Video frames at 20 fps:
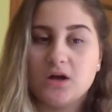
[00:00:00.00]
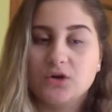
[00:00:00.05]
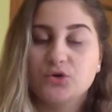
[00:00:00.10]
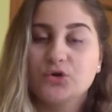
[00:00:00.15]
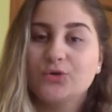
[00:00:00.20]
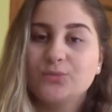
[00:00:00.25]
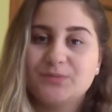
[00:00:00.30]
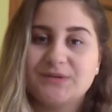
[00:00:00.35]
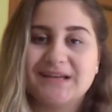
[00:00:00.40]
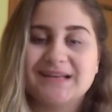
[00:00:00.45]

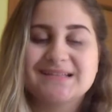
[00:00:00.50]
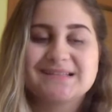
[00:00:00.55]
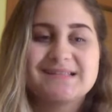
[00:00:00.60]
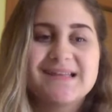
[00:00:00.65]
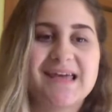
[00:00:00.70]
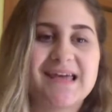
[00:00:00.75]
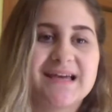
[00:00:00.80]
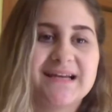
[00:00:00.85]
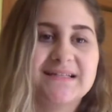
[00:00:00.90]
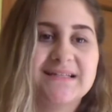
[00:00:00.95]
group dance,
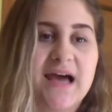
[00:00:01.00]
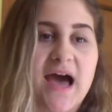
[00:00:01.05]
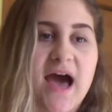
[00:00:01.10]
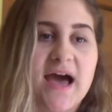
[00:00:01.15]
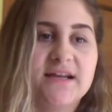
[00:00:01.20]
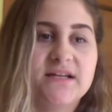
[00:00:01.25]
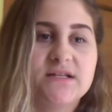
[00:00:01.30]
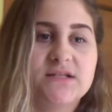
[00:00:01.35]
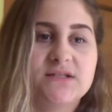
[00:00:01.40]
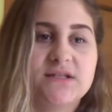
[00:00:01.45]
and
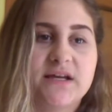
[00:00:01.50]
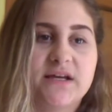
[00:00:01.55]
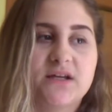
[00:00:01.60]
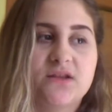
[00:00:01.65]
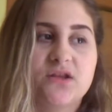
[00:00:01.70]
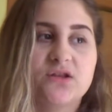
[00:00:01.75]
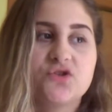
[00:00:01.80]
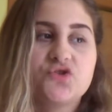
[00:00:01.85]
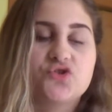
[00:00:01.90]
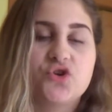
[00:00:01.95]
I just
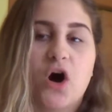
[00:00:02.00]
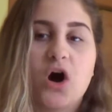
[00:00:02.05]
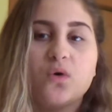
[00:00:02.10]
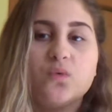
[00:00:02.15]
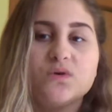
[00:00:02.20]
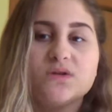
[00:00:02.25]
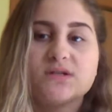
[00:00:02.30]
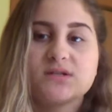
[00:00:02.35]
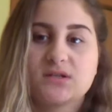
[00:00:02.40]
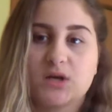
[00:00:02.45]
like the
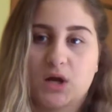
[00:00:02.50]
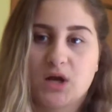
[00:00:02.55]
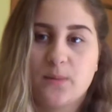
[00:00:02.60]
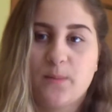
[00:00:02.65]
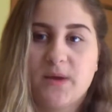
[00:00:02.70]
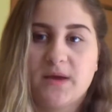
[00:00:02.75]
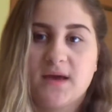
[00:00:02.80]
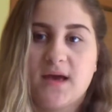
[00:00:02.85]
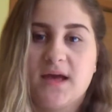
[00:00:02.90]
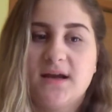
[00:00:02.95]
song was stuck
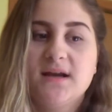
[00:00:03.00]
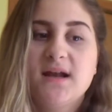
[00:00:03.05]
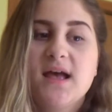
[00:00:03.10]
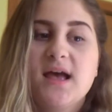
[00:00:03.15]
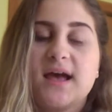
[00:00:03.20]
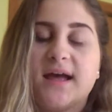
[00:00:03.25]
in my head.